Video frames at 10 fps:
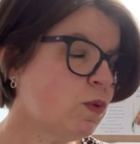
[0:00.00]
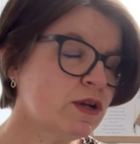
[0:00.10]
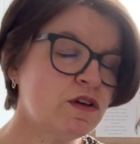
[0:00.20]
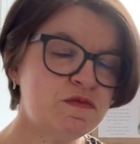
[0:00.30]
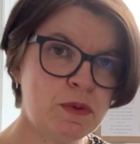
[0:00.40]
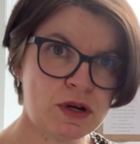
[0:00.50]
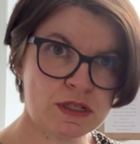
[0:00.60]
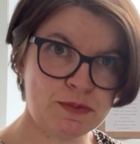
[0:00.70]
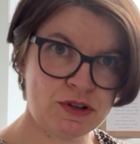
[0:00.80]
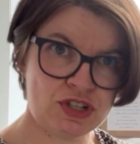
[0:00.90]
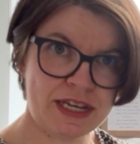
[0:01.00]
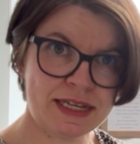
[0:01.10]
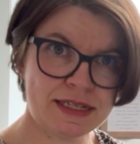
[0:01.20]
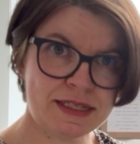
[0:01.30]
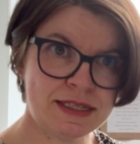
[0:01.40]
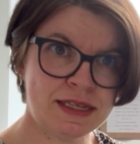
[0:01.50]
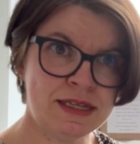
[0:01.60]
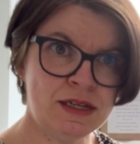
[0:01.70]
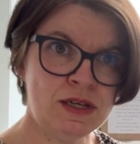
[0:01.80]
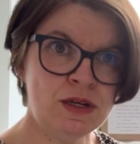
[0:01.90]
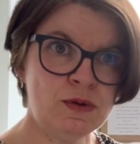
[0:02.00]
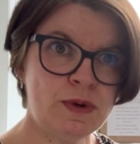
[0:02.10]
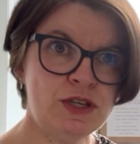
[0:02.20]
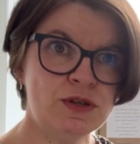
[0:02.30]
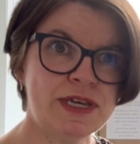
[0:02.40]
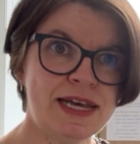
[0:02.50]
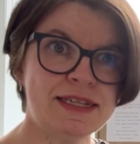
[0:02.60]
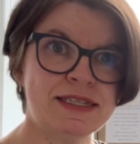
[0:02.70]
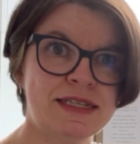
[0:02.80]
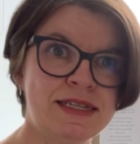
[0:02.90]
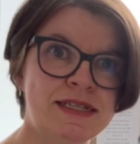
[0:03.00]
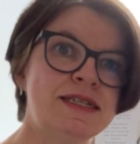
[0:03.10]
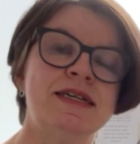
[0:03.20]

one-off box projects where you get